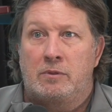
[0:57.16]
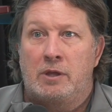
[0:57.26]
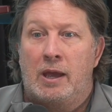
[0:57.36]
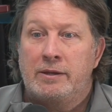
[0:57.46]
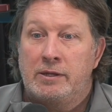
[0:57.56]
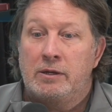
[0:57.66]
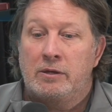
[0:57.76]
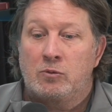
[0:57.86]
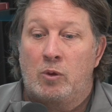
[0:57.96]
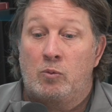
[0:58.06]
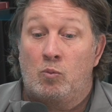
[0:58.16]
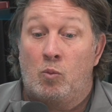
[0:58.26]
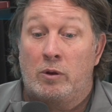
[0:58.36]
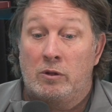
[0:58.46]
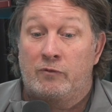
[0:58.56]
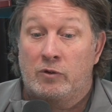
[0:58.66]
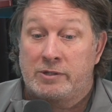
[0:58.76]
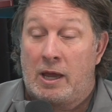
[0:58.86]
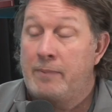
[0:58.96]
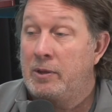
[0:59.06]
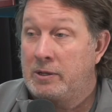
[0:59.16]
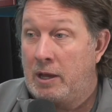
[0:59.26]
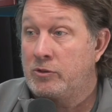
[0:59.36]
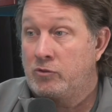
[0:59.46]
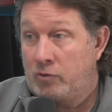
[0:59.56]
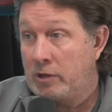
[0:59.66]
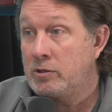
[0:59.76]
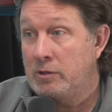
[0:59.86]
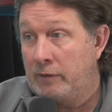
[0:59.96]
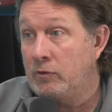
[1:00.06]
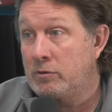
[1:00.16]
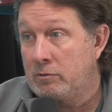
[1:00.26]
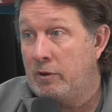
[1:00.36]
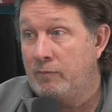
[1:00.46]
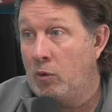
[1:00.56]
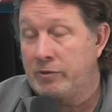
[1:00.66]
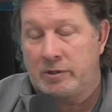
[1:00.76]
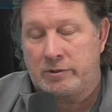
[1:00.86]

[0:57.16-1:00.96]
The idea is we want to look for type and concentration levels of molds.